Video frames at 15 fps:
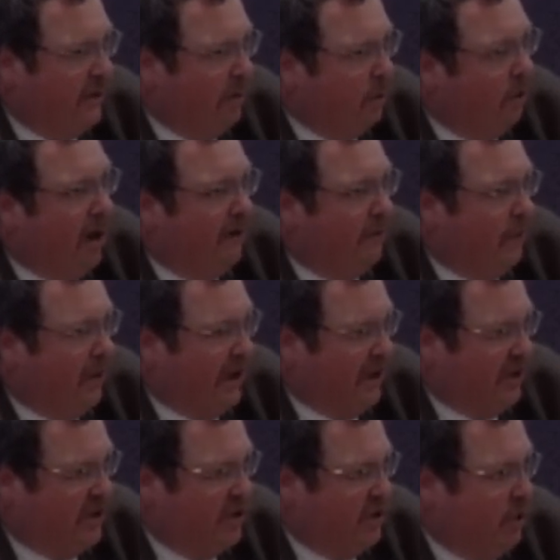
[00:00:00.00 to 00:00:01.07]
where everybody
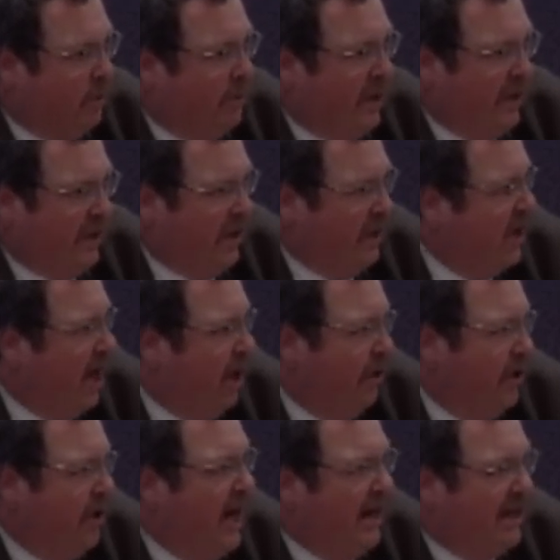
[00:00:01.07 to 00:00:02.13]
assumed that the entire
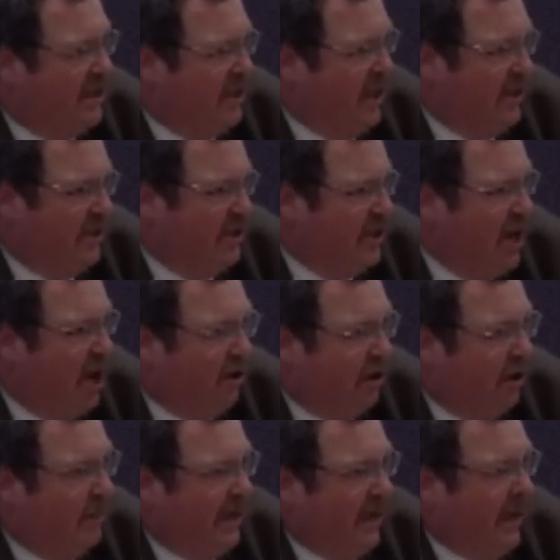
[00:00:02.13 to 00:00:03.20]
United States is now going
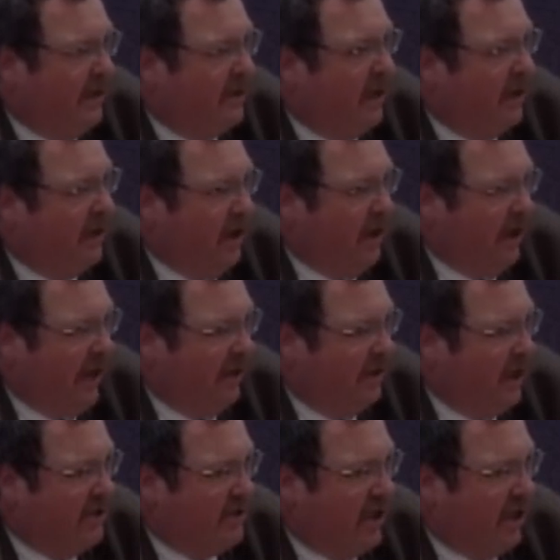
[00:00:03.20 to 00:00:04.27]
to be anti-gun,
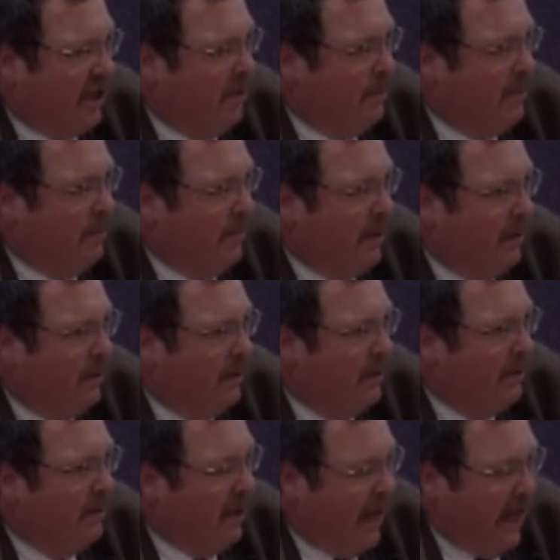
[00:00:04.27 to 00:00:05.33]
anti-Second Amendment,
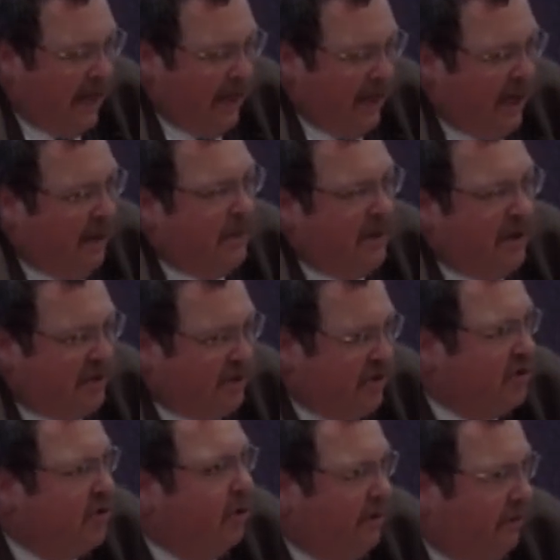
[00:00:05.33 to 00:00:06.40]
and ammunition
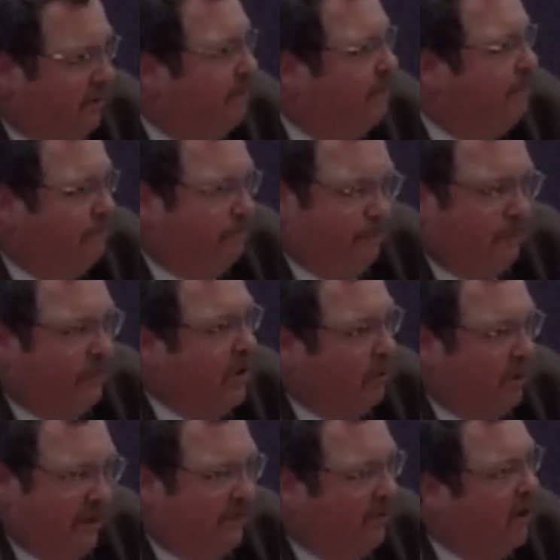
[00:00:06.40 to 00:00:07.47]
started
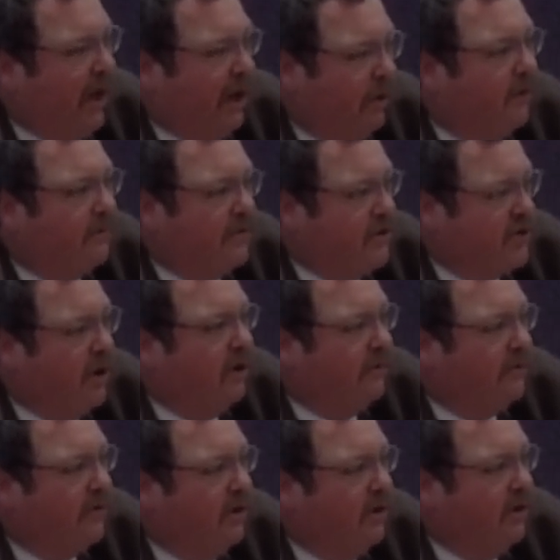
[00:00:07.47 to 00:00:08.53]
literally flying off the
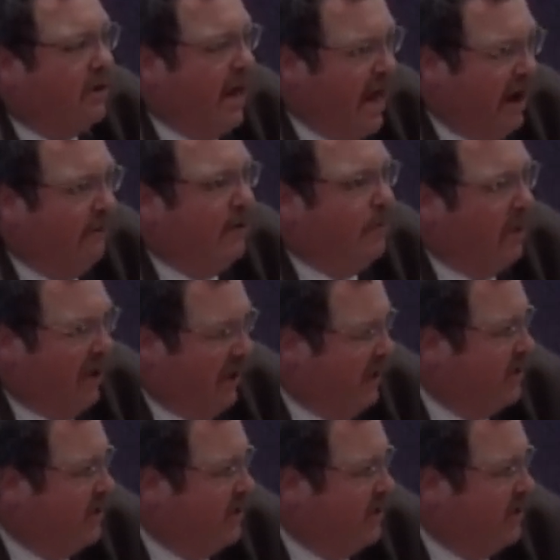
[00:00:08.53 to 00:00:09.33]
shelves. Everybody